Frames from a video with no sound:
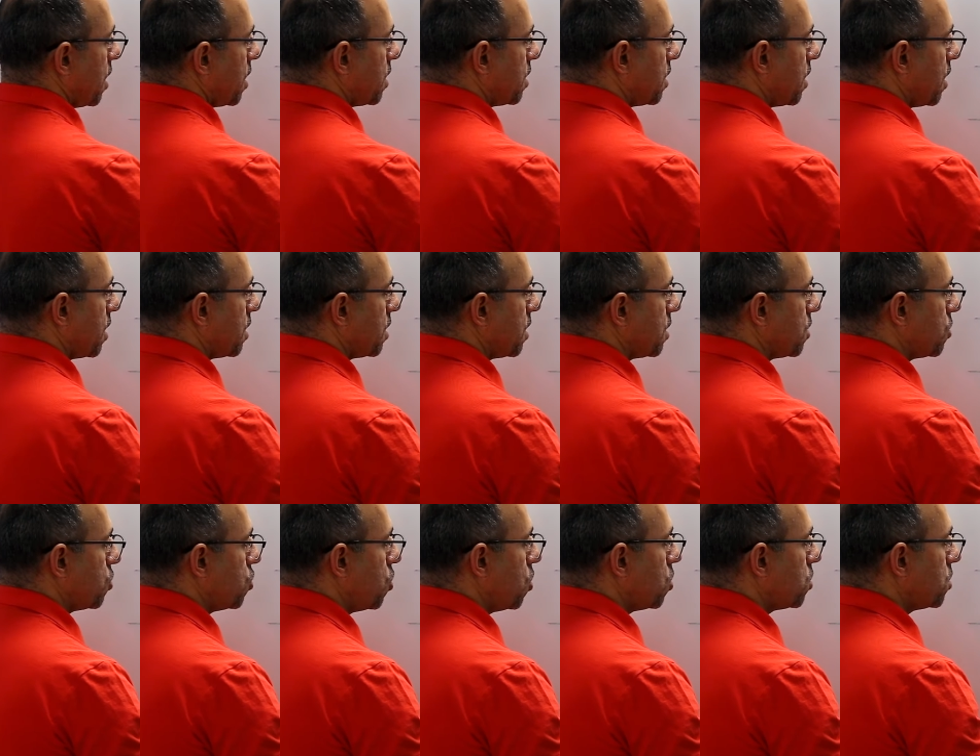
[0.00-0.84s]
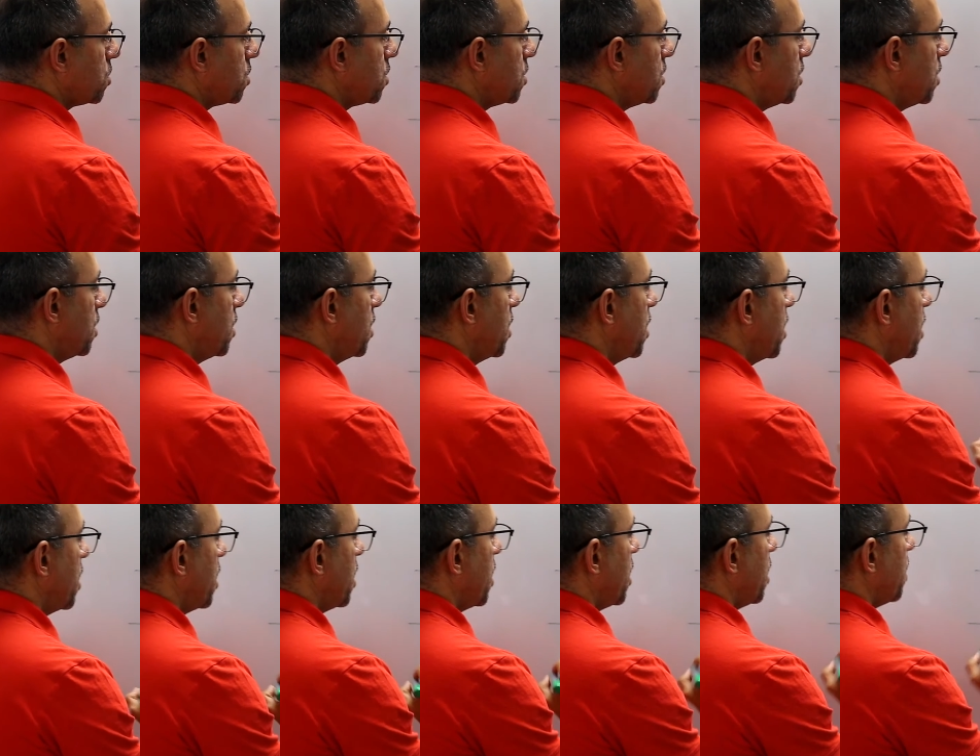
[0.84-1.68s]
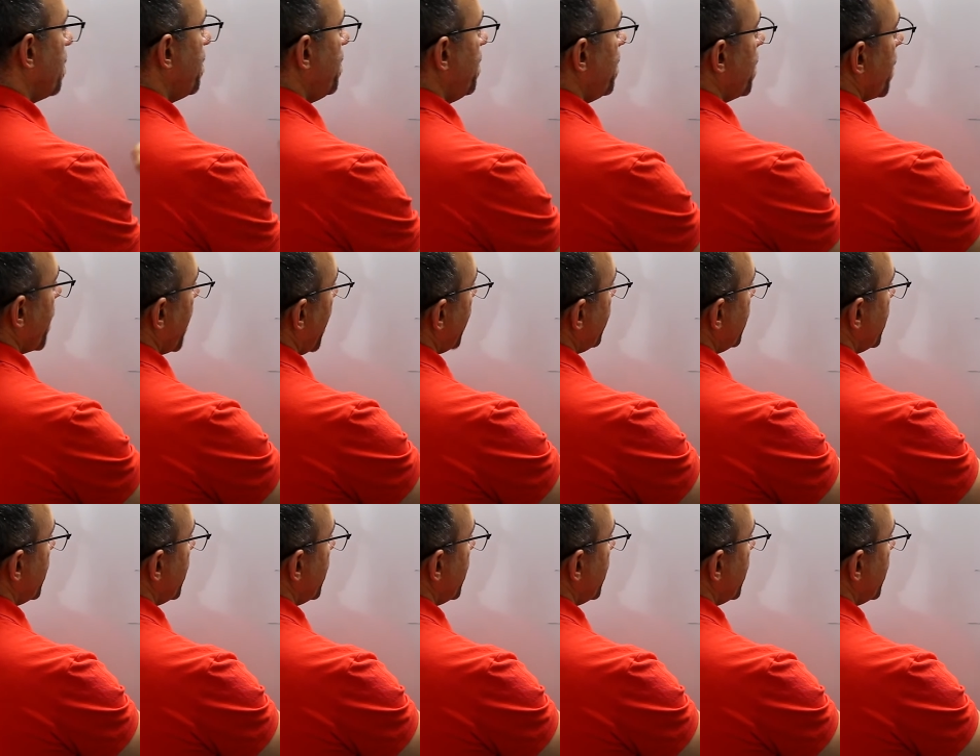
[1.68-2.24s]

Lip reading: and then the dot. At